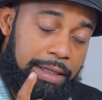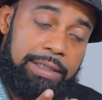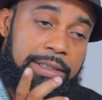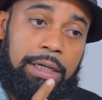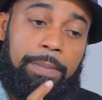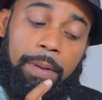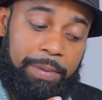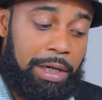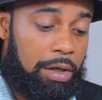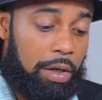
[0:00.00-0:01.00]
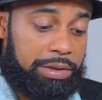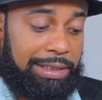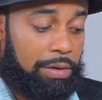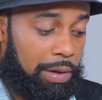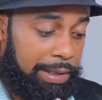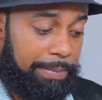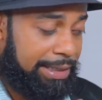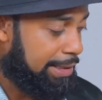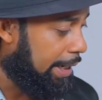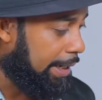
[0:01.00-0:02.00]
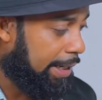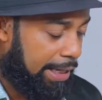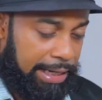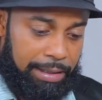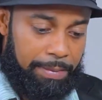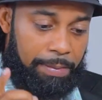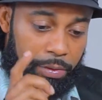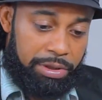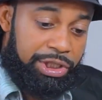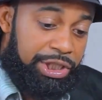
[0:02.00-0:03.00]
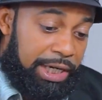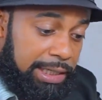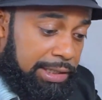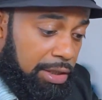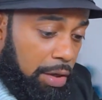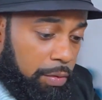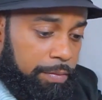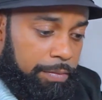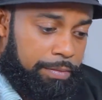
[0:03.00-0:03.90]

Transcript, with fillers: it's in a popular cocktail called the Mai Tai. And I'm about to shake this now.